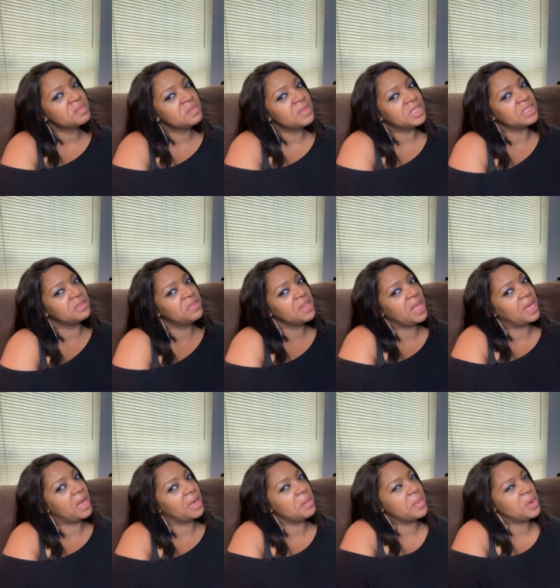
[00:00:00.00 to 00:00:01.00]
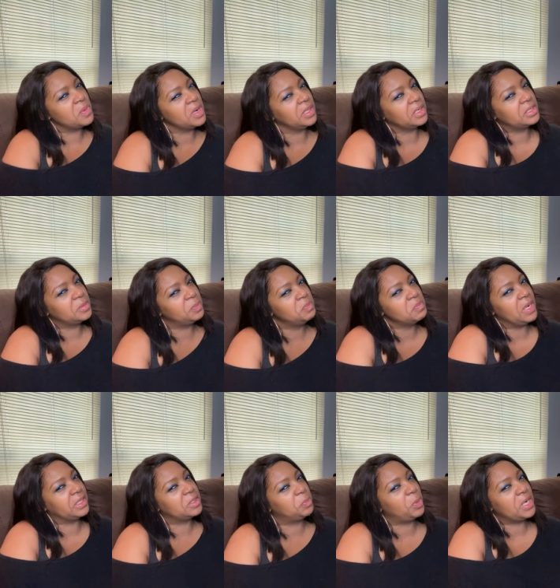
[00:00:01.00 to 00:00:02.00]
I just feel like I can be really ex
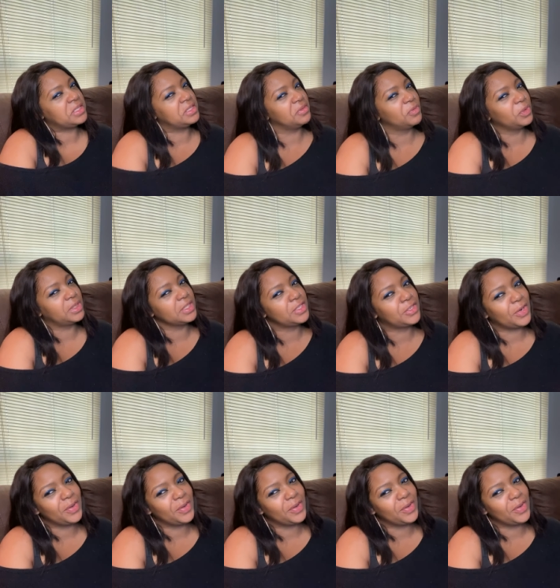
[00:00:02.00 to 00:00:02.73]
expressive with the shoulder.